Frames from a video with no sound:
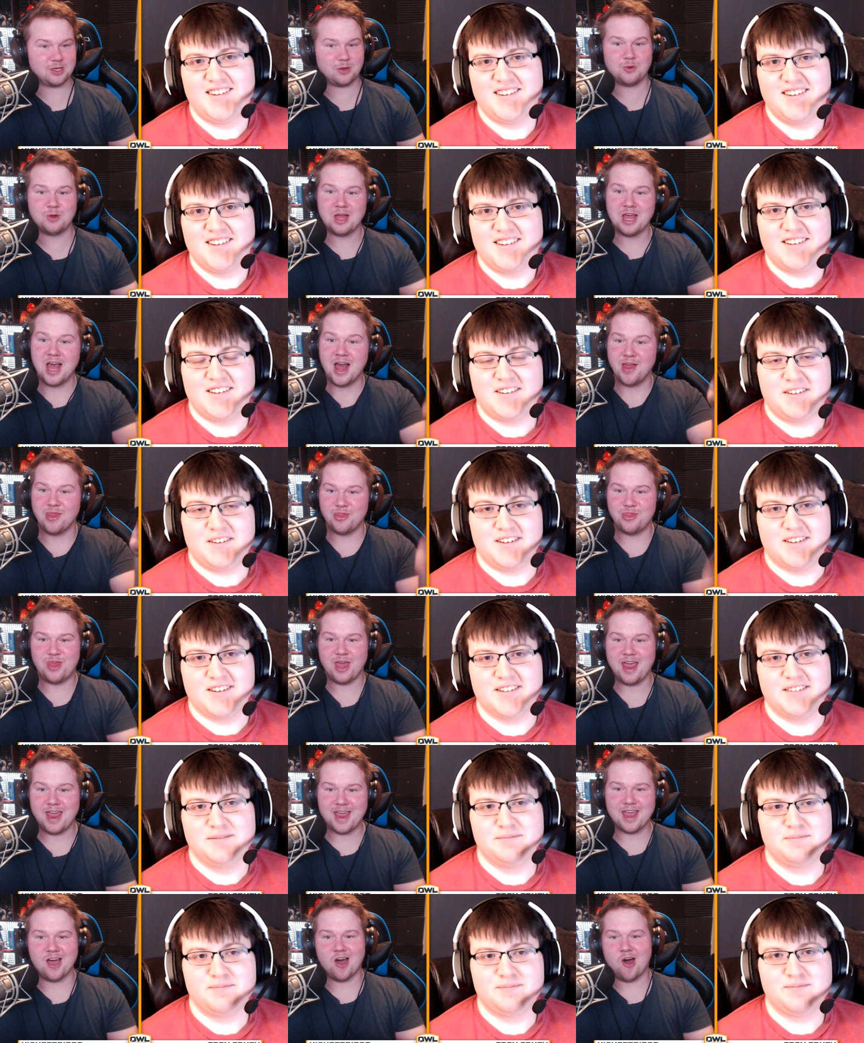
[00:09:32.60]
Speaker 1: Yeah. So
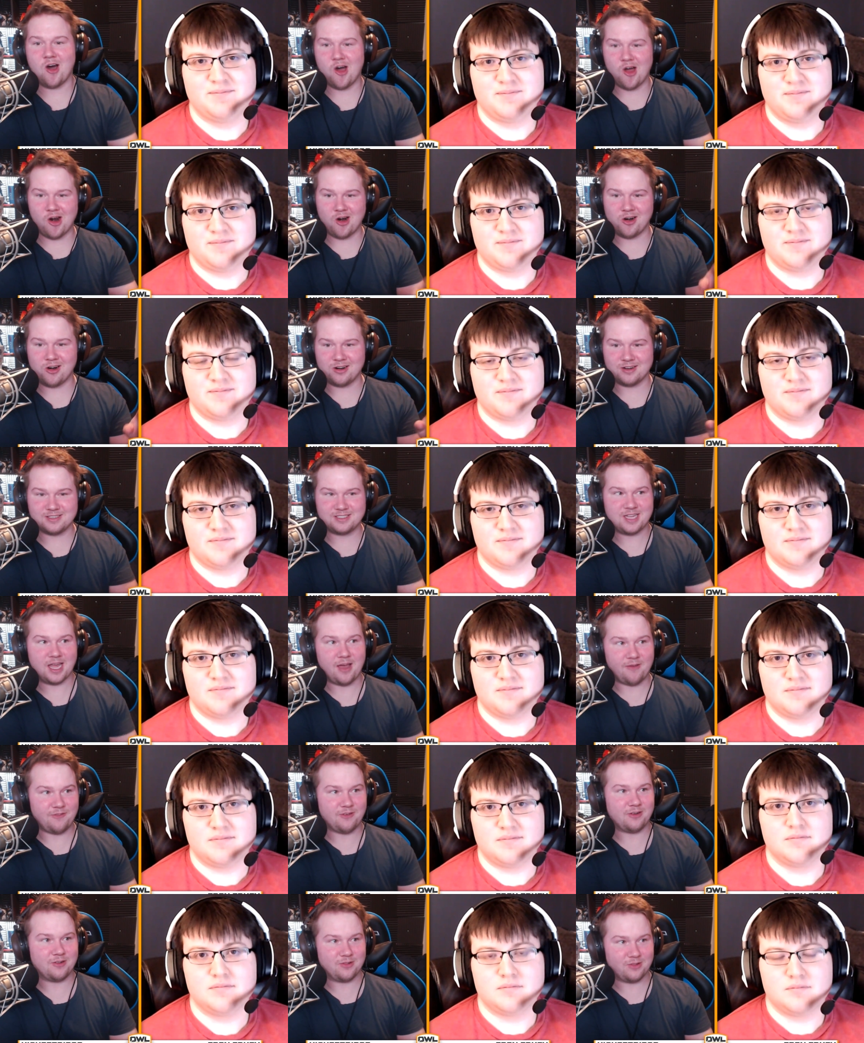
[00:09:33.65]
they yeah. are
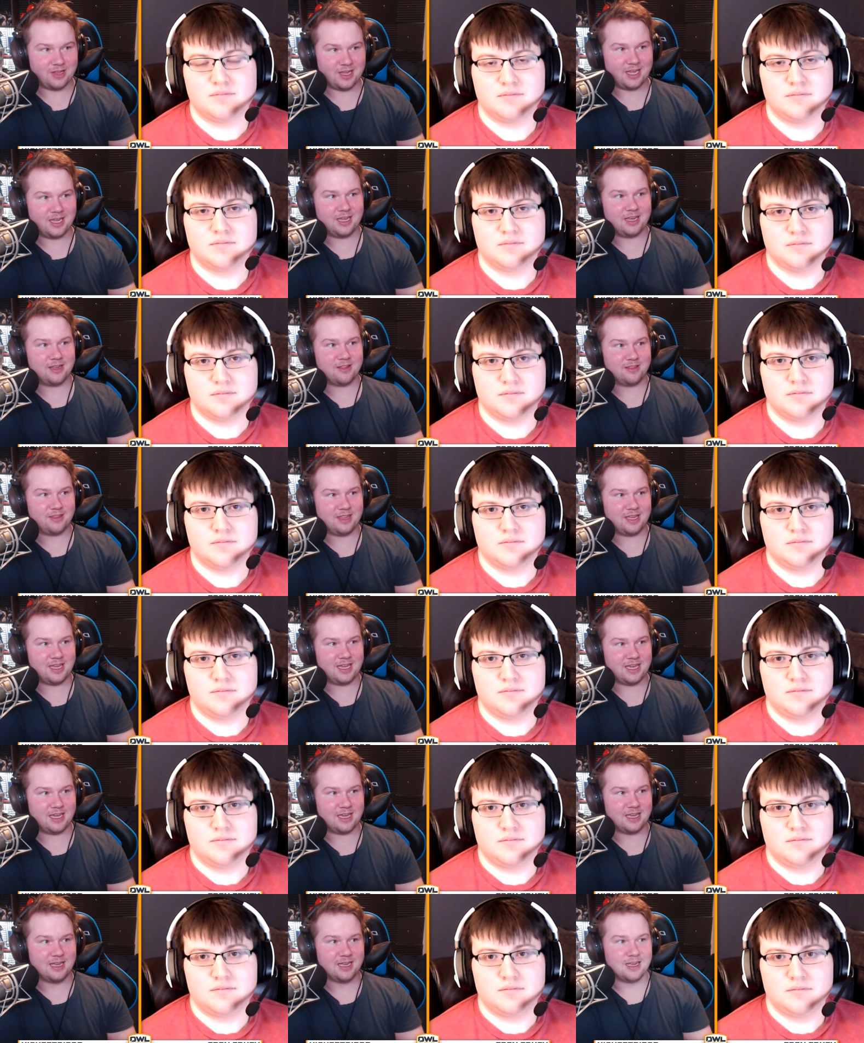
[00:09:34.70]
definitely
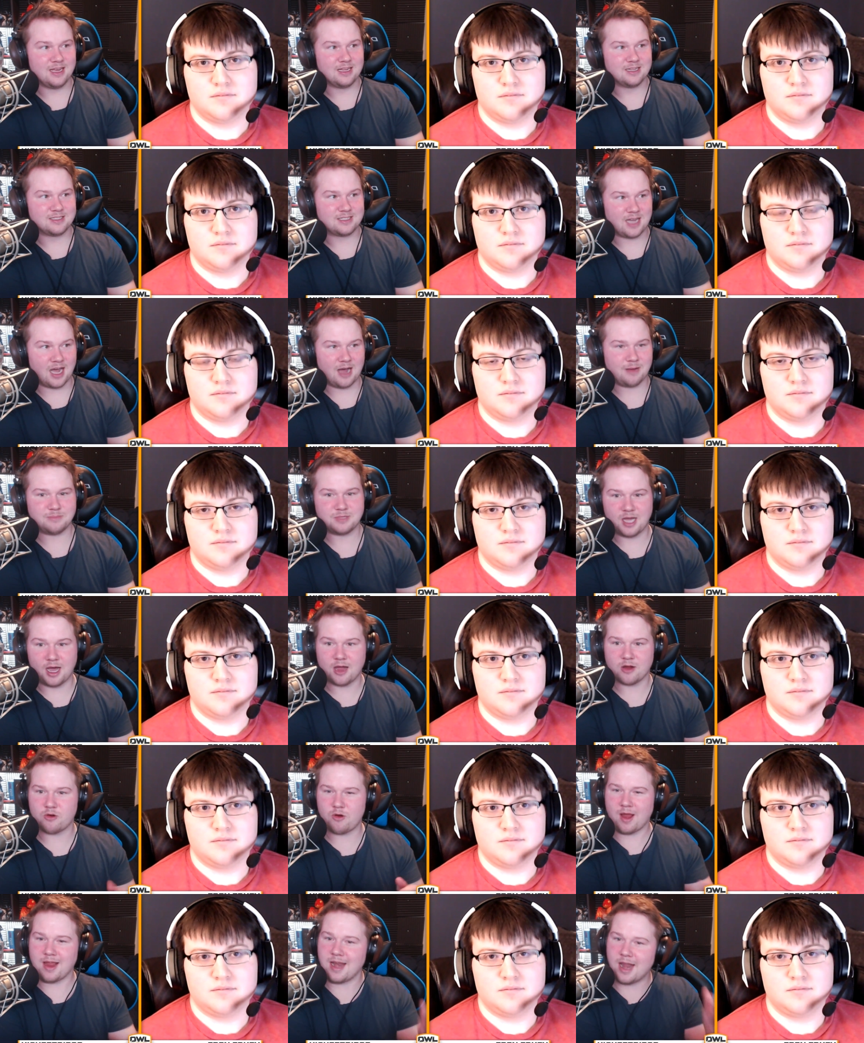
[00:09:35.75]
the top
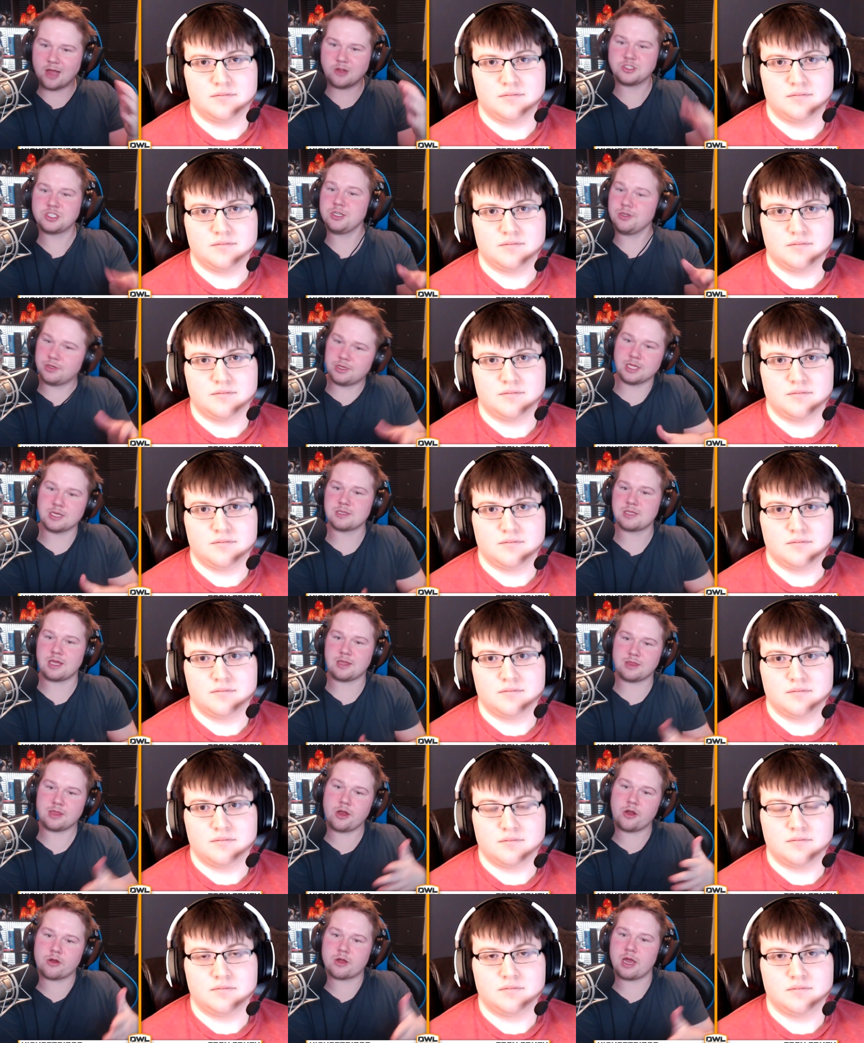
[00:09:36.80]
dog right now. Do you think
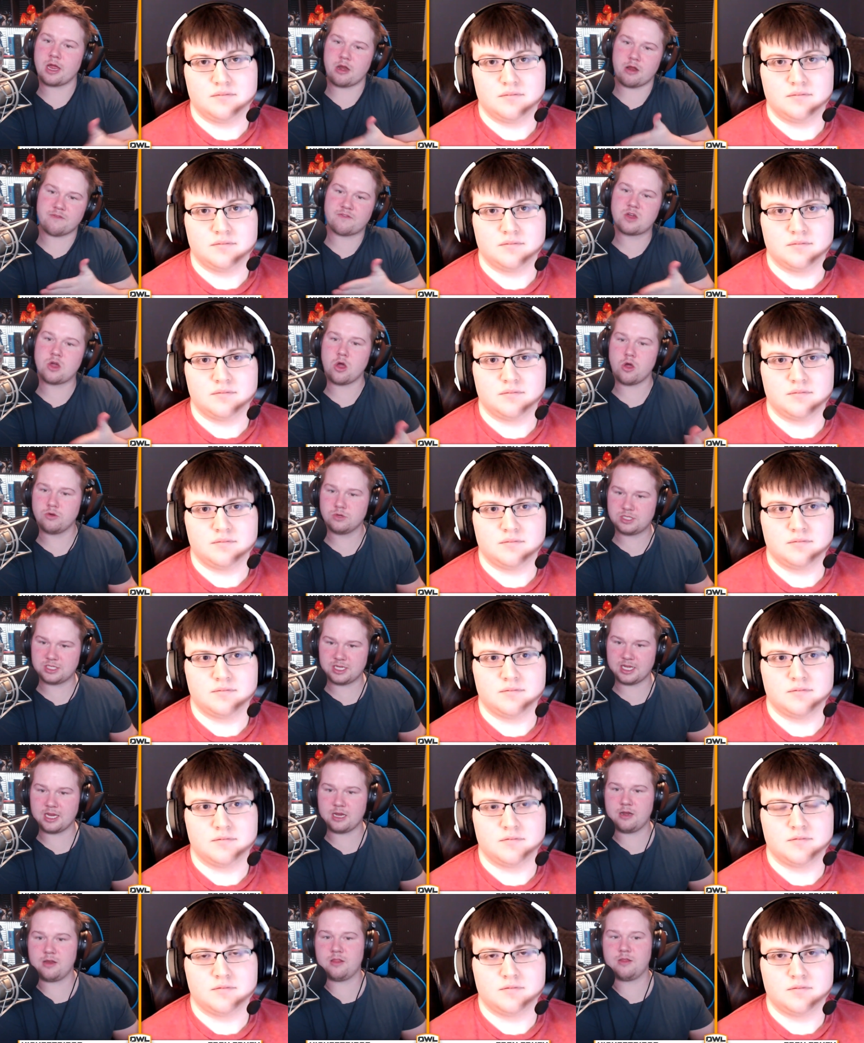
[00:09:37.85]
that they're kind of
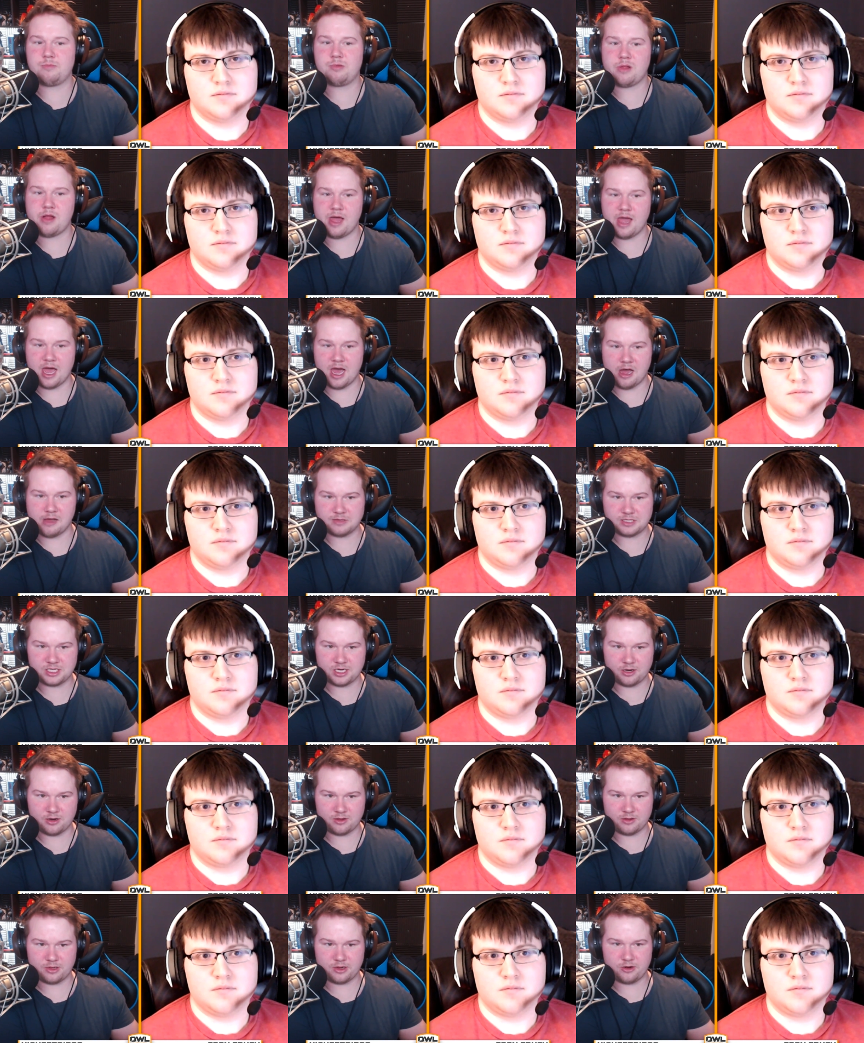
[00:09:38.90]
coasting into the playoffs
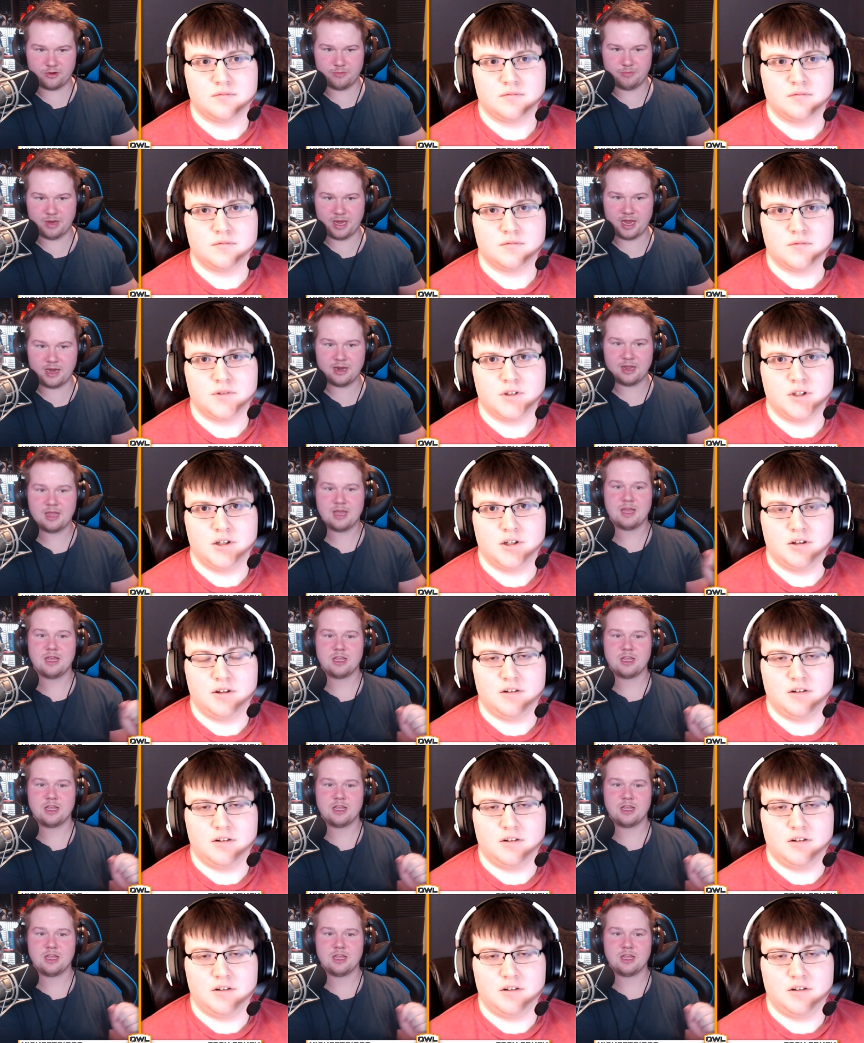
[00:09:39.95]
here a little bit?